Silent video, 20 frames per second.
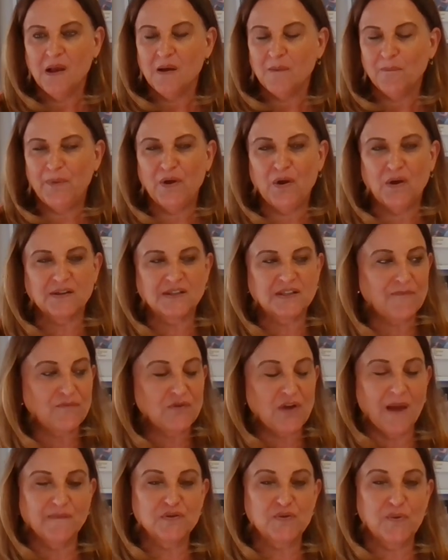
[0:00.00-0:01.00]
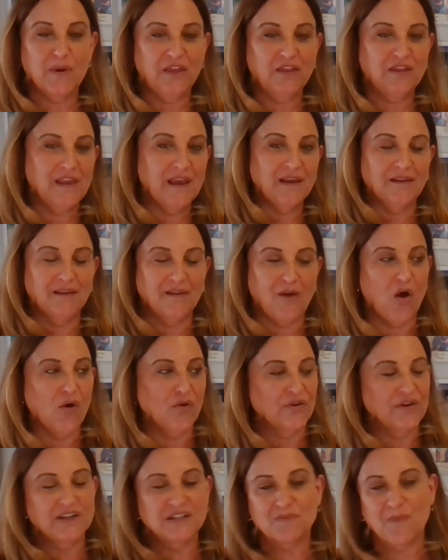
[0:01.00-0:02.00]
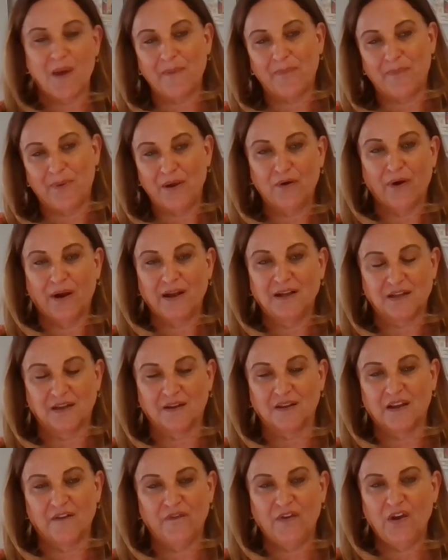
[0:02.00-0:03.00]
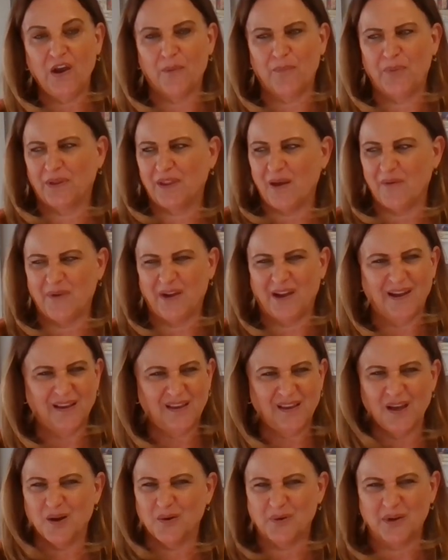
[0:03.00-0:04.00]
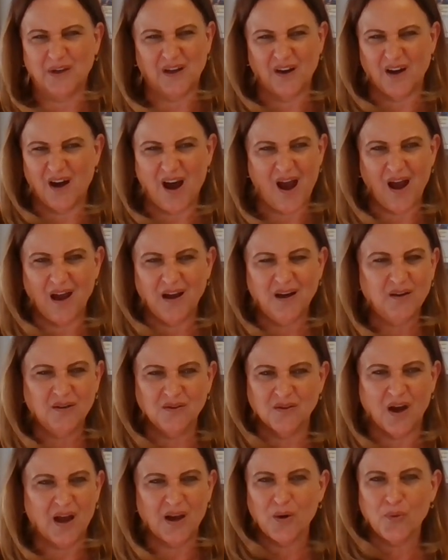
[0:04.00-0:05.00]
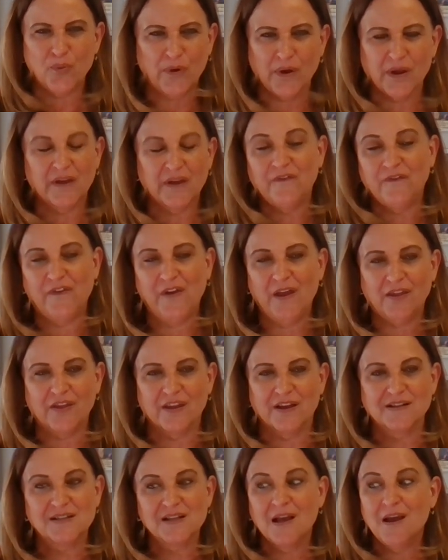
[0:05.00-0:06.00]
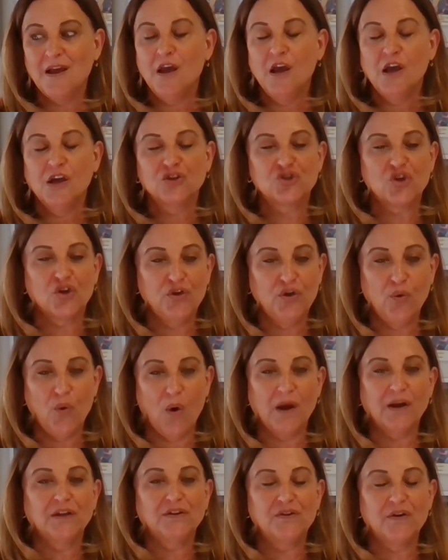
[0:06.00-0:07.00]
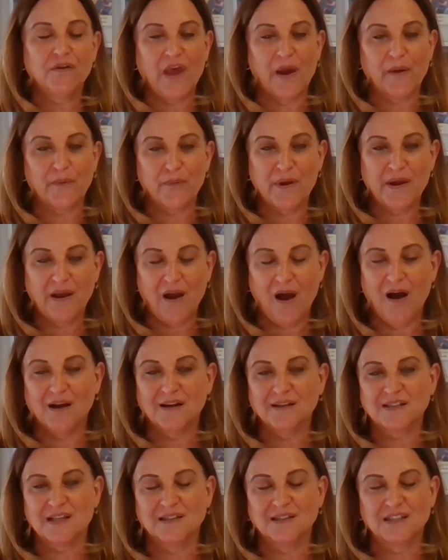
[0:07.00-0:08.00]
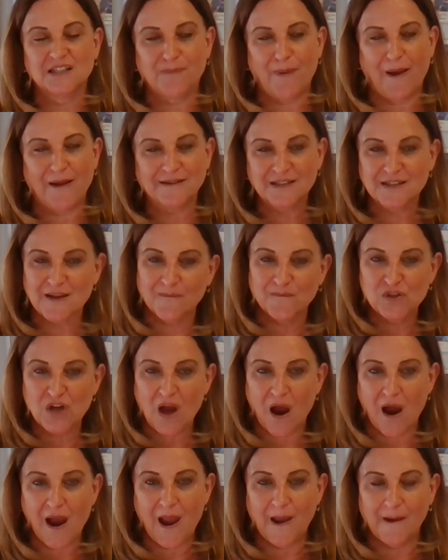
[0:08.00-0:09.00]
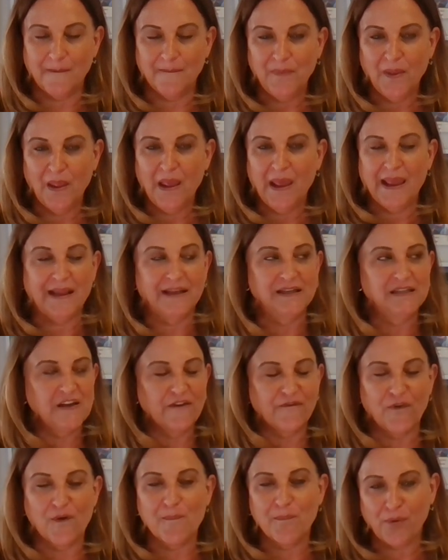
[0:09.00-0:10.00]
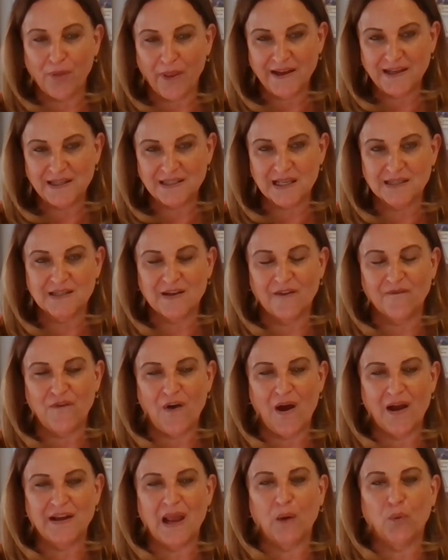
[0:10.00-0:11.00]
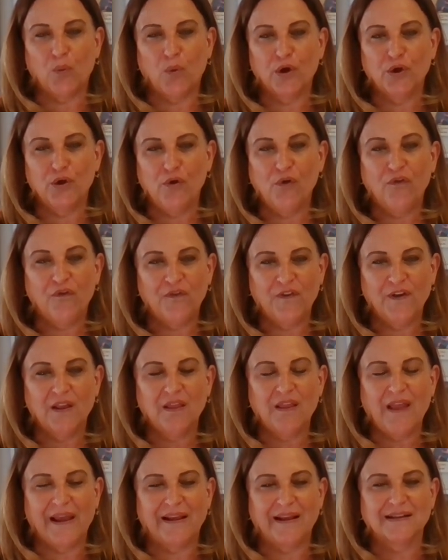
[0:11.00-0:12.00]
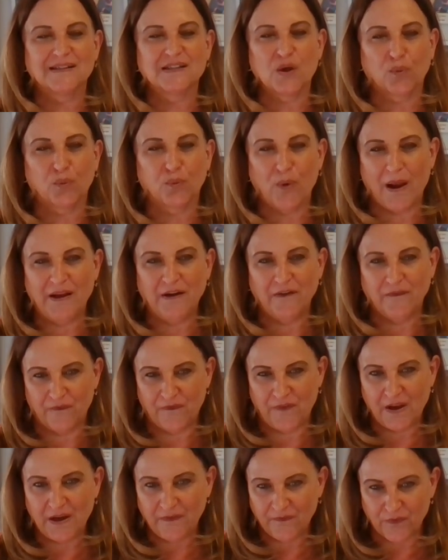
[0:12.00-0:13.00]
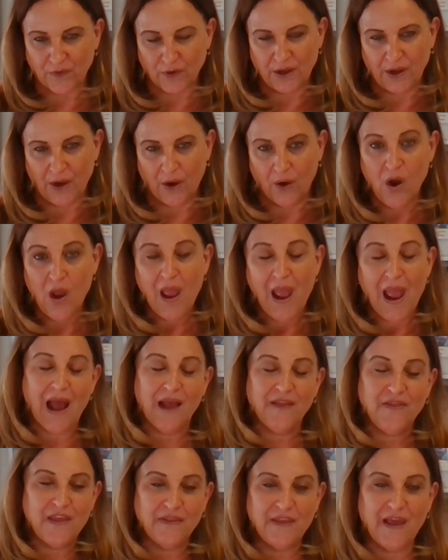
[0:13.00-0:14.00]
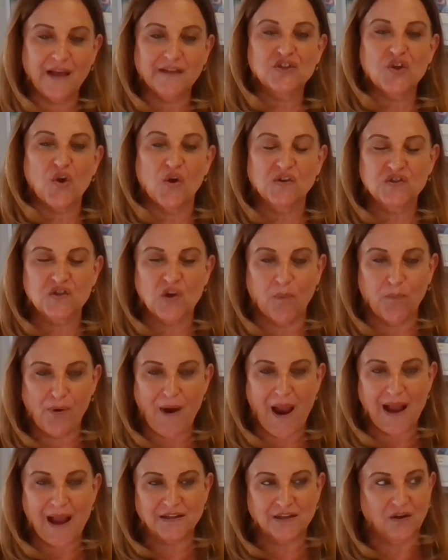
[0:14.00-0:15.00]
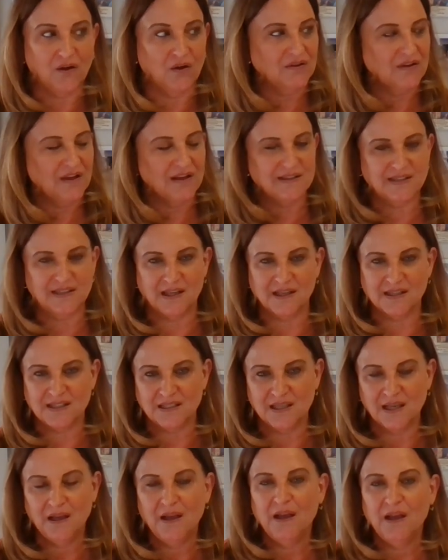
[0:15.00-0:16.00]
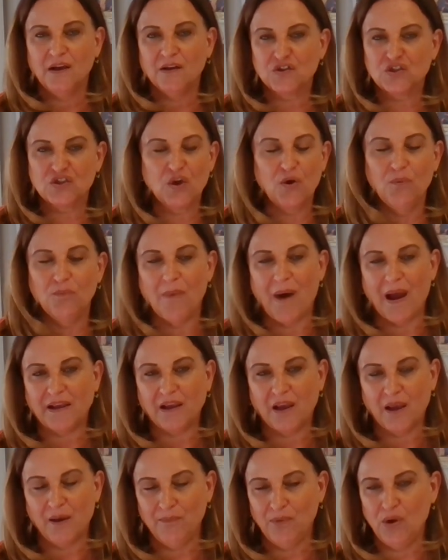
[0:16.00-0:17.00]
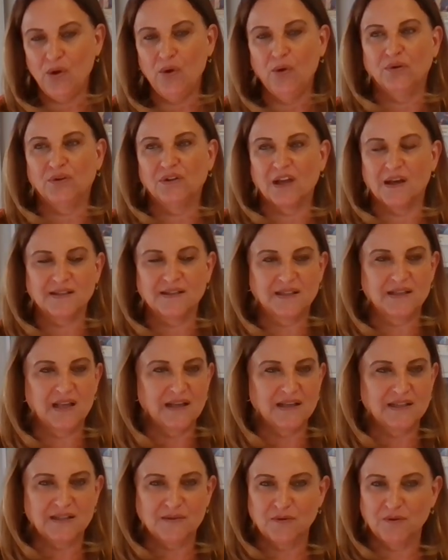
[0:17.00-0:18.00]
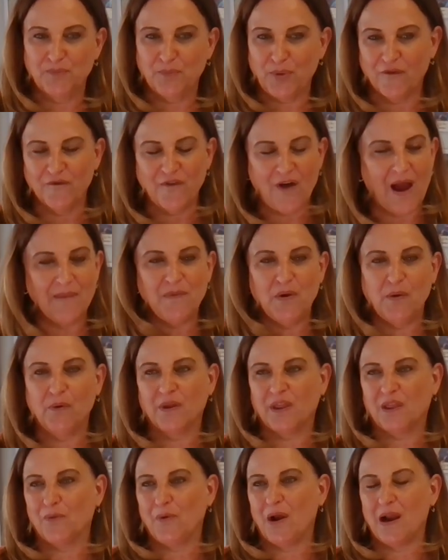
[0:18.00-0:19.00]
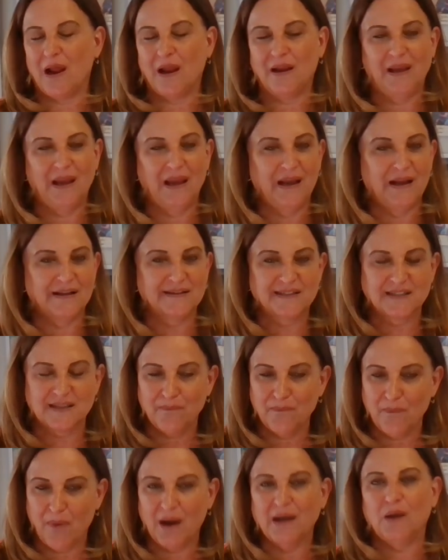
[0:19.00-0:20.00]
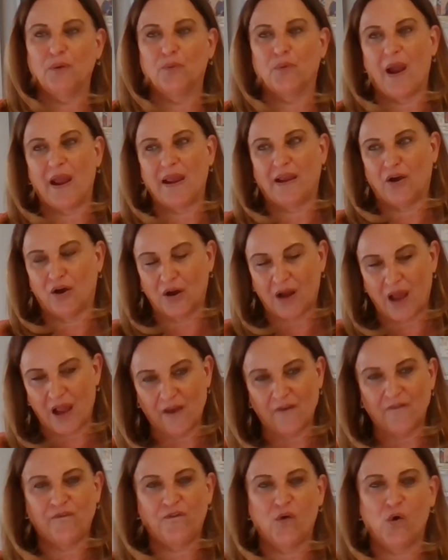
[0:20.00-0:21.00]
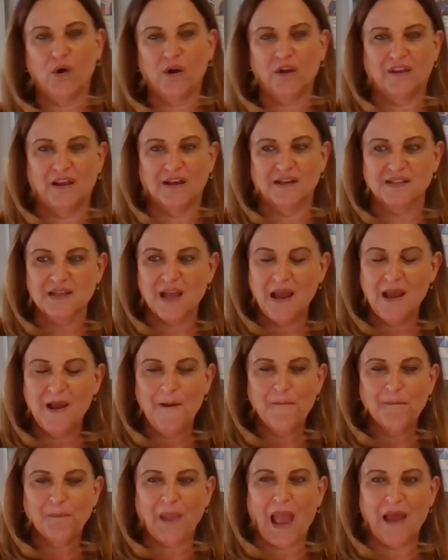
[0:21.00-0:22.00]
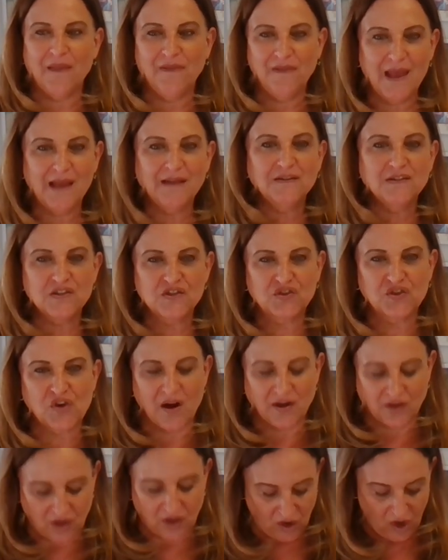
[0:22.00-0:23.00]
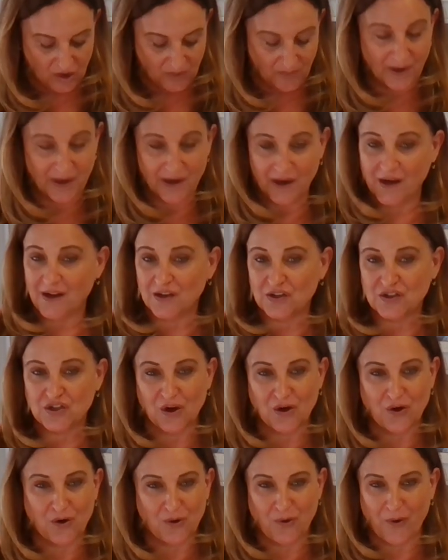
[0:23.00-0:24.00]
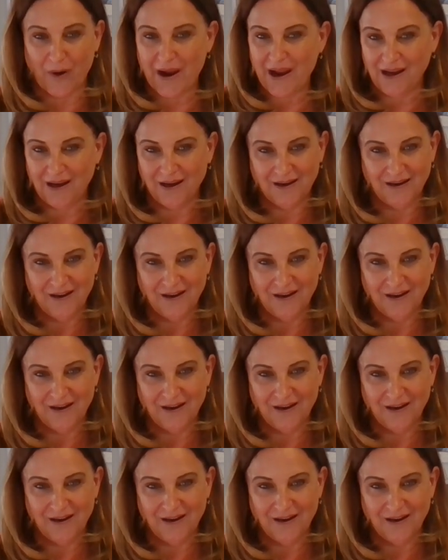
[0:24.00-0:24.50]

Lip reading: Because sometimes we think, oh, this might be great to live here, but then we get there and we go, I don't really feel this. So you want to do that reconnaissance, spend some time in different places and find out where you feel like it's a right fit for you. And then that's also practical. Does this suit my commute? Does this provide me with what I need? Is the money right? Could I afford this? And then start to look. But it is a great